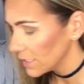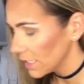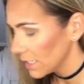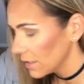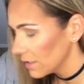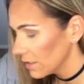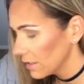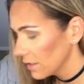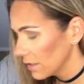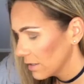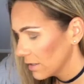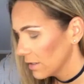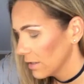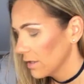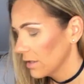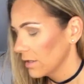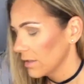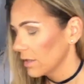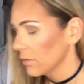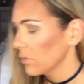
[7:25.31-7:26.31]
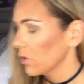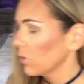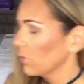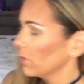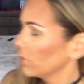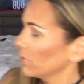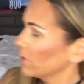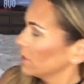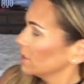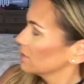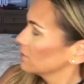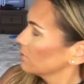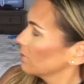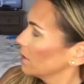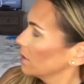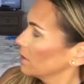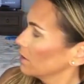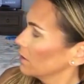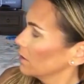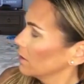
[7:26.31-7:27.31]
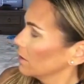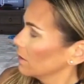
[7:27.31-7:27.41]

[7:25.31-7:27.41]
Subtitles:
I'm going to go in with this one.